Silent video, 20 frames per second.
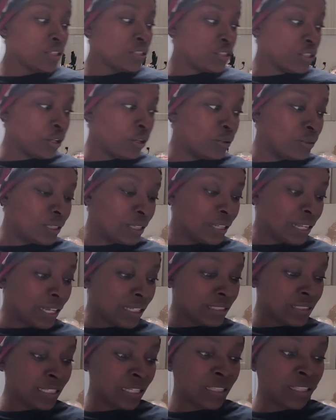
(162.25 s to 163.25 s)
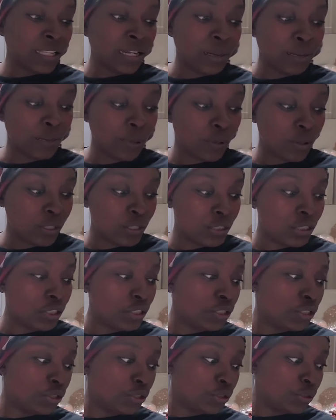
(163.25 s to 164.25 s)
So the next thing that I'm going to
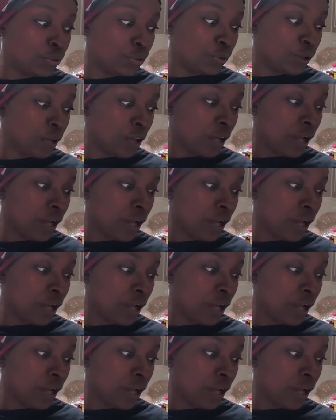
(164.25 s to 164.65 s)
do,